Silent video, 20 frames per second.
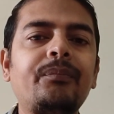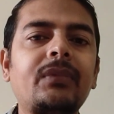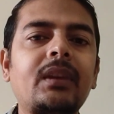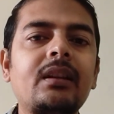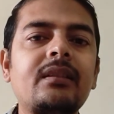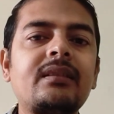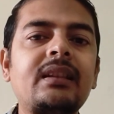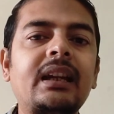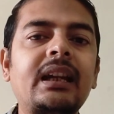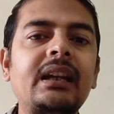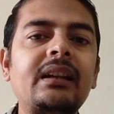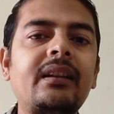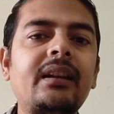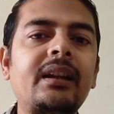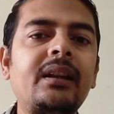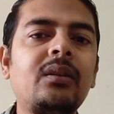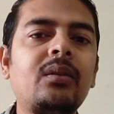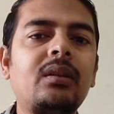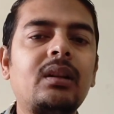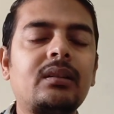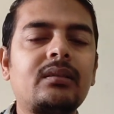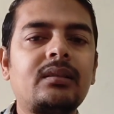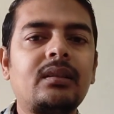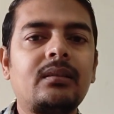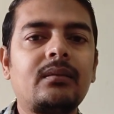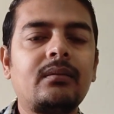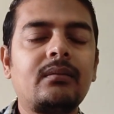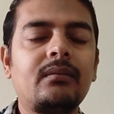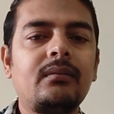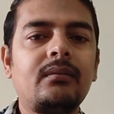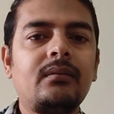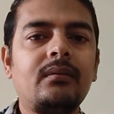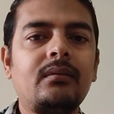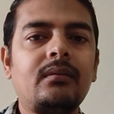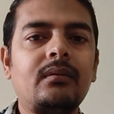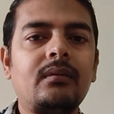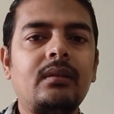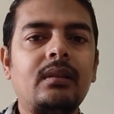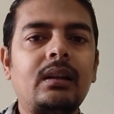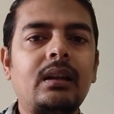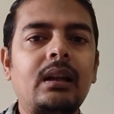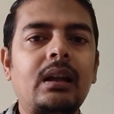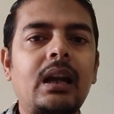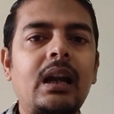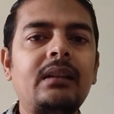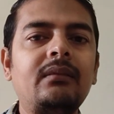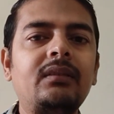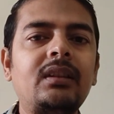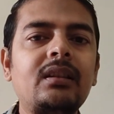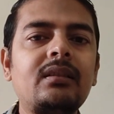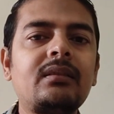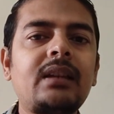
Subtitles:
secondary introduction, and this